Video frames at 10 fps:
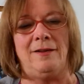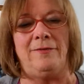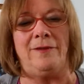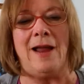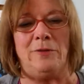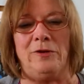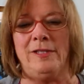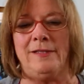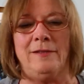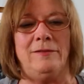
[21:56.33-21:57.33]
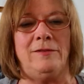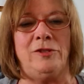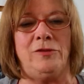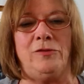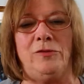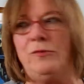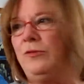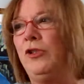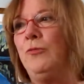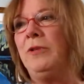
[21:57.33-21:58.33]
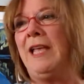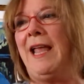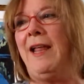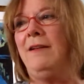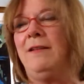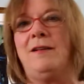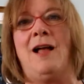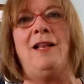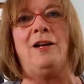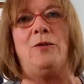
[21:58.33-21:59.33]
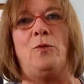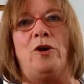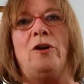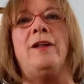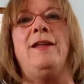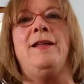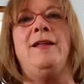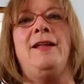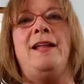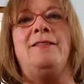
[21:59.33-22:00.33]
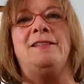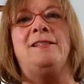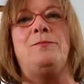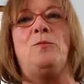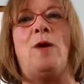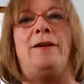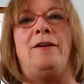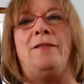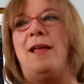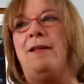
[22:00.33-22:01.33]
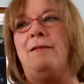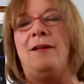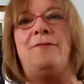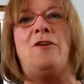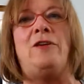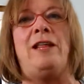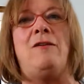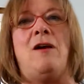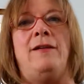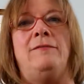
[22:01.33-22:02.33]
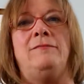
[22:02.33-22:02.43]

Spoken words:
fibers to duplicate the color work in the sweater that I've already got